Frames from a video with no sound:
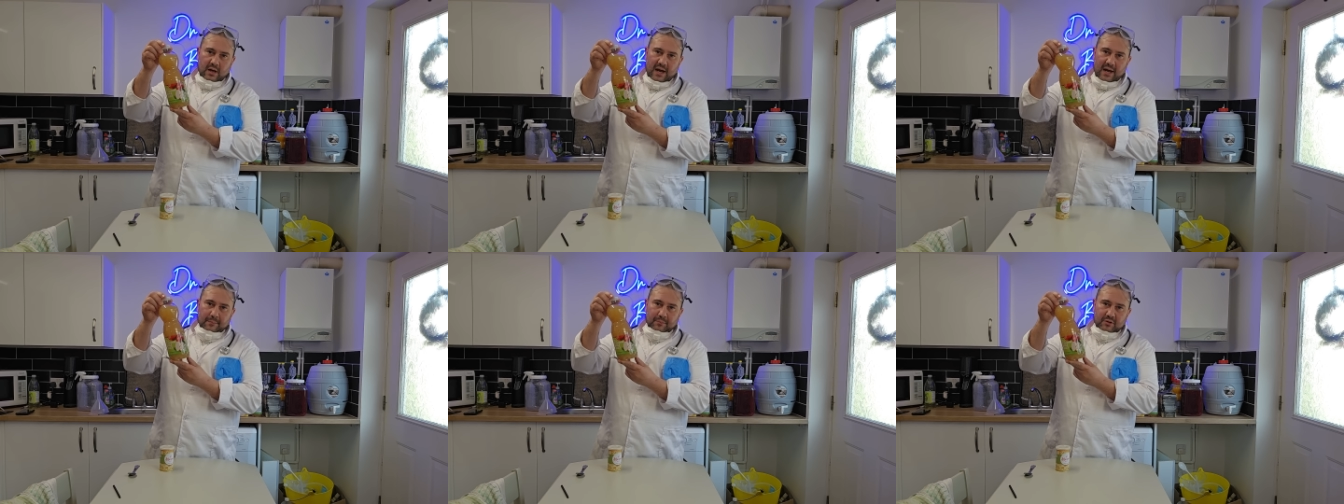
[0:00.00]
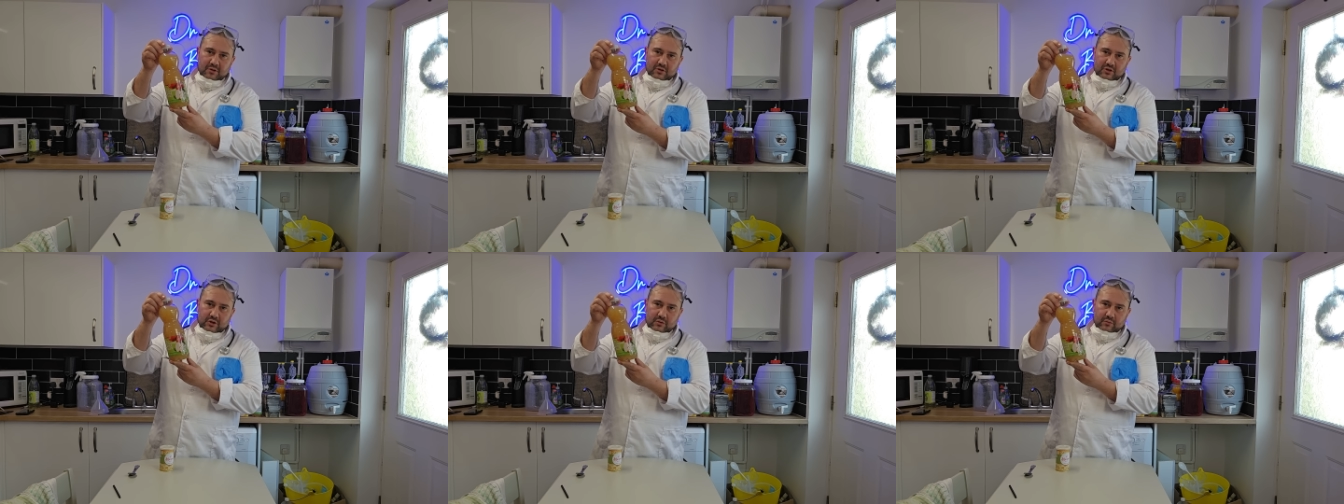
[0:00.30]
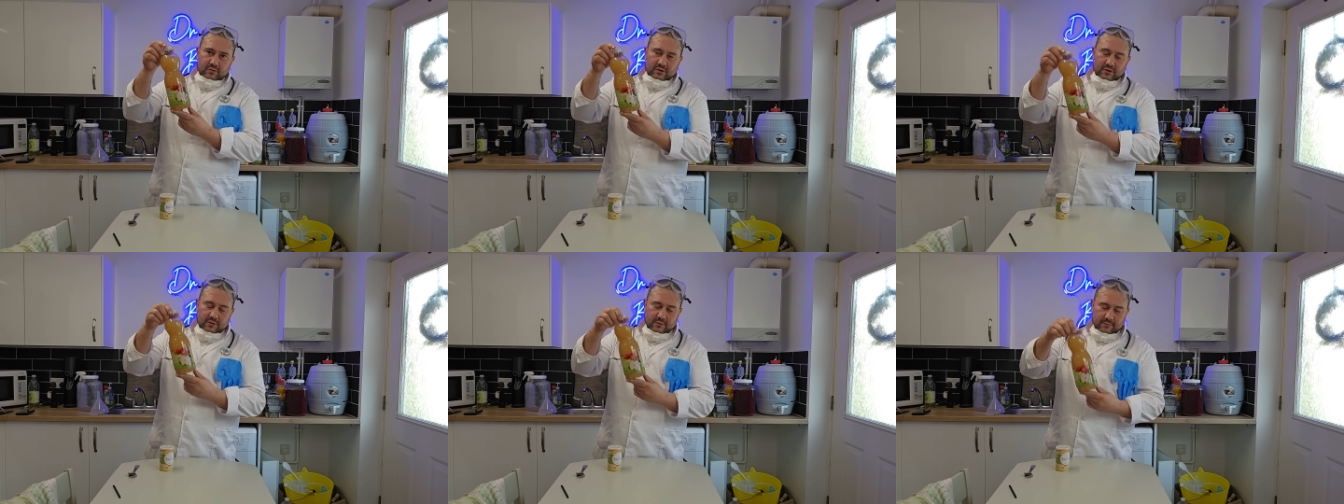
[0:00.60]
Apple
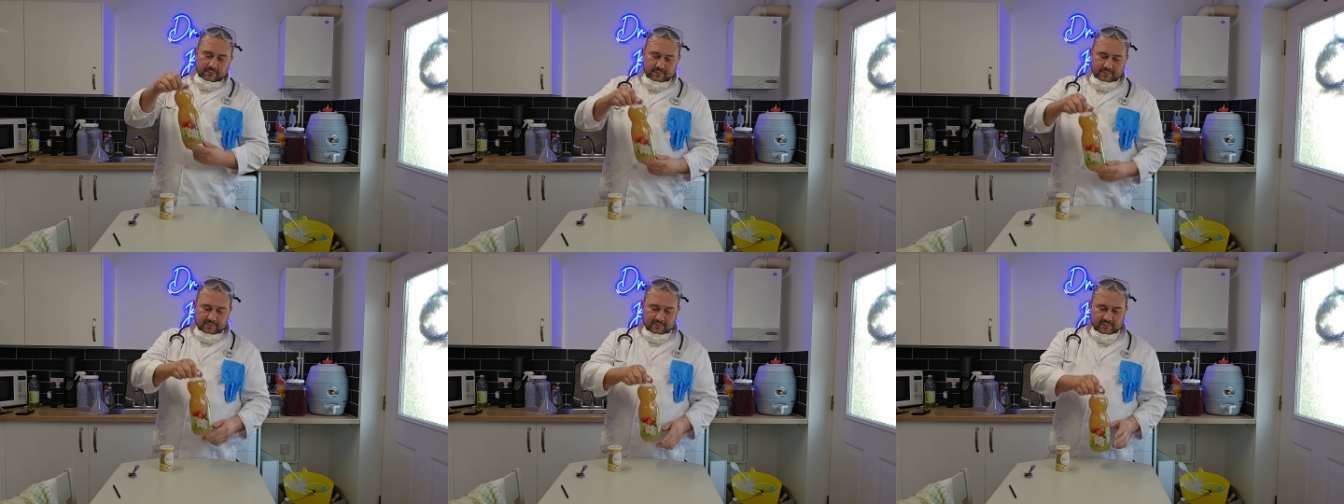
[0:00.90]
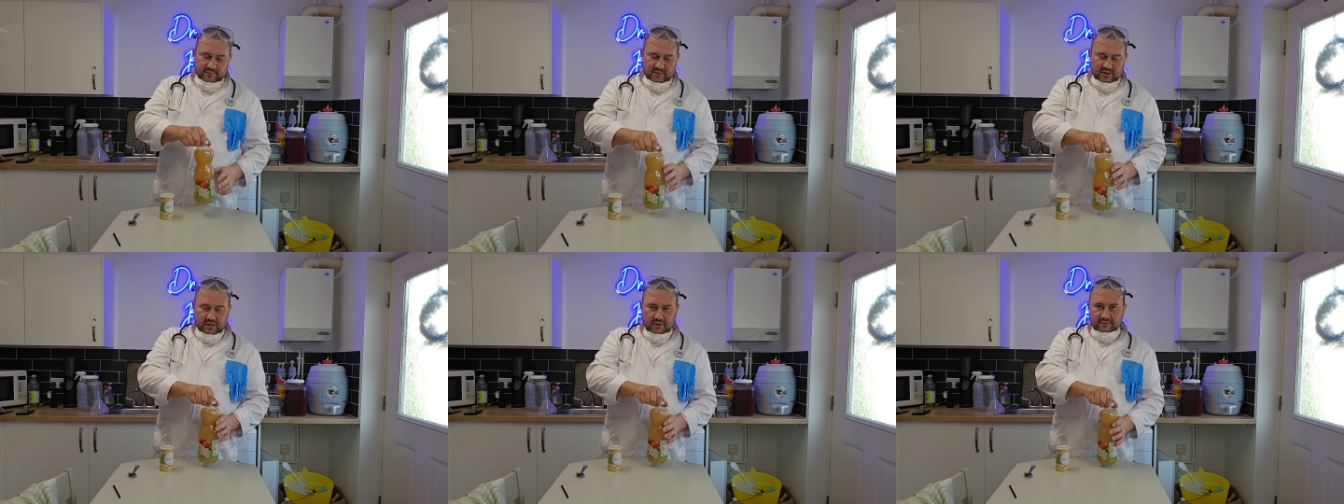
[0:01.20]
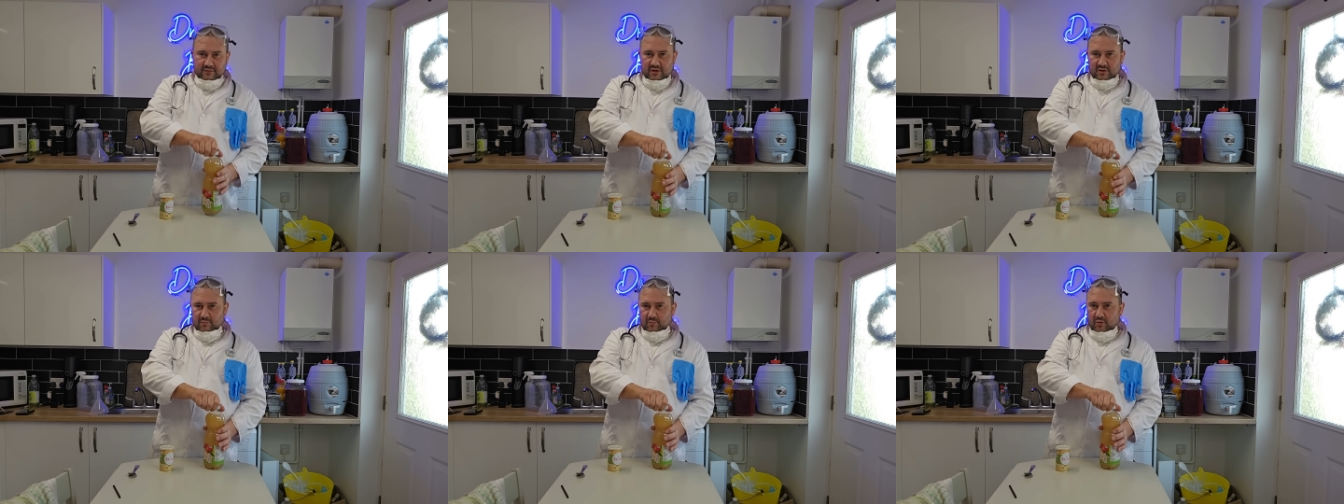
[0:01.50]
juice.
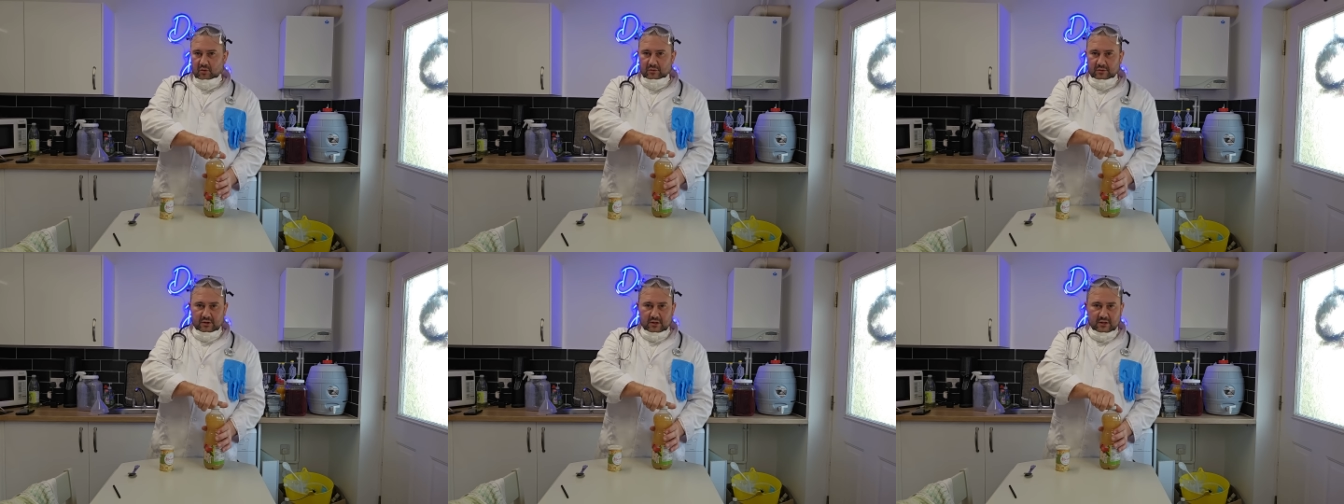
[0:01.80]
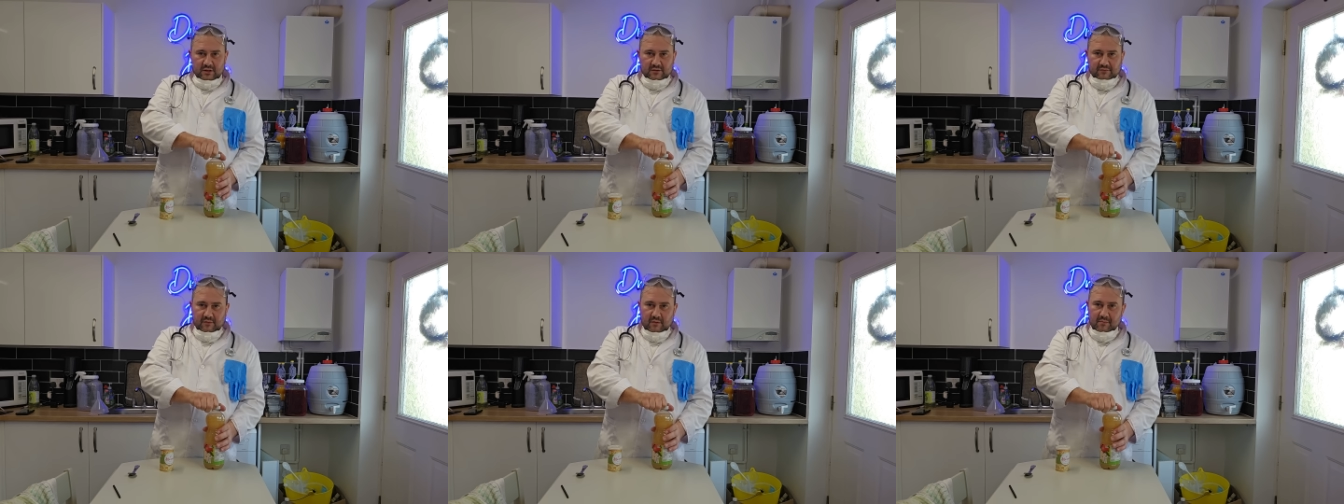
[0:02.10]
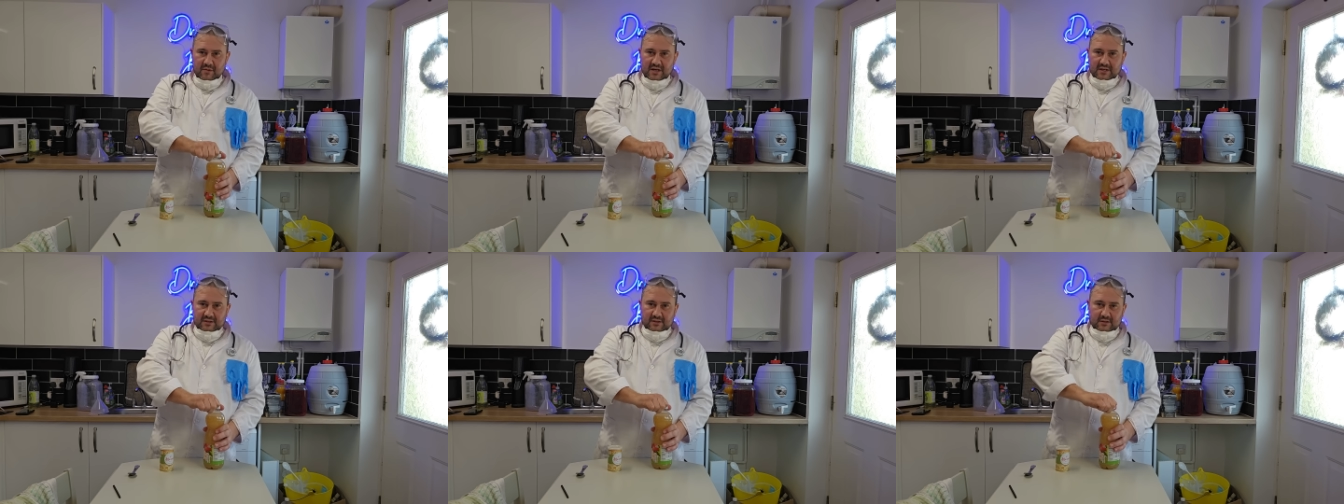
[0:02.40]
I've just bought this
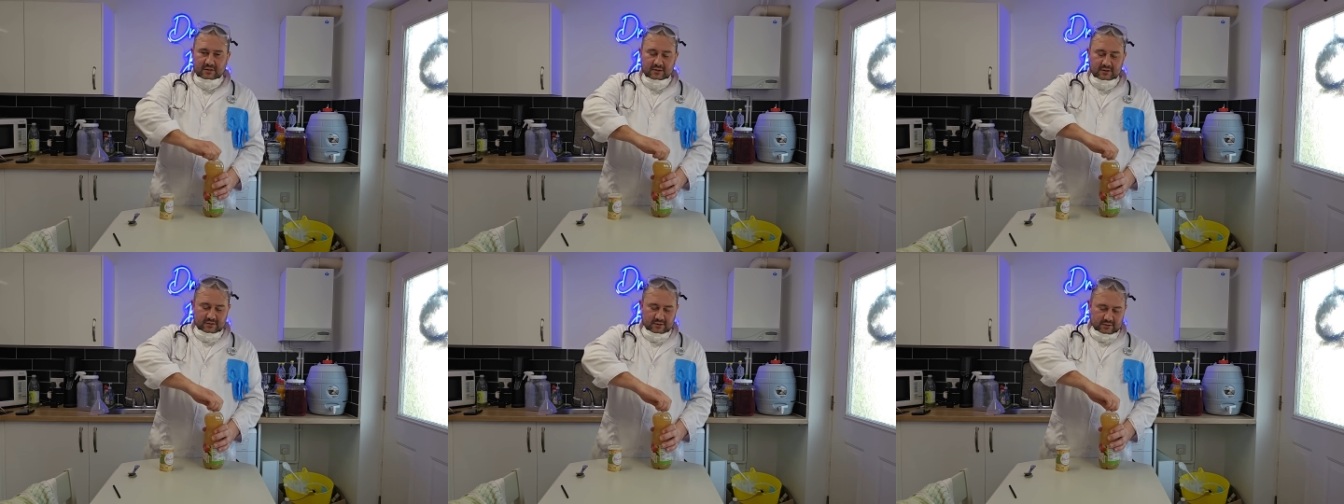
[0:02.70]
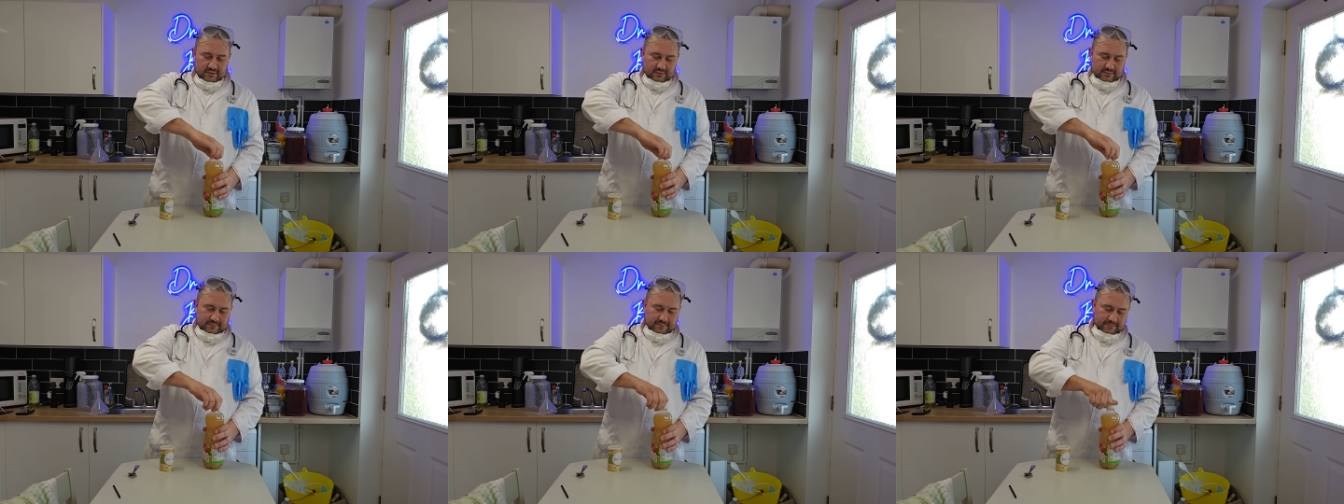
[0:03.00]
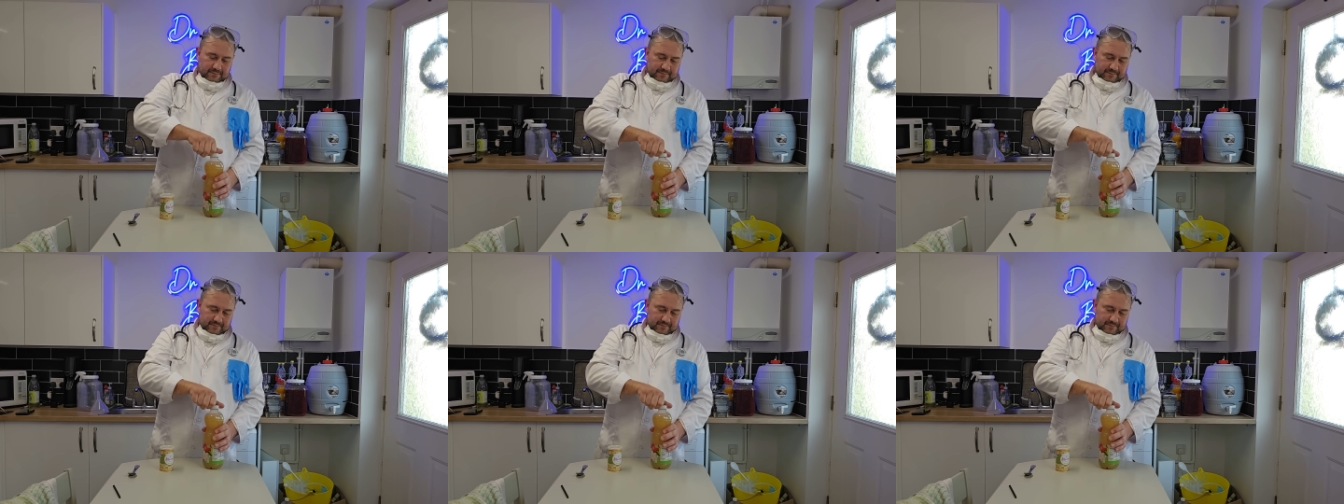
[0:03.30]
from Asda's.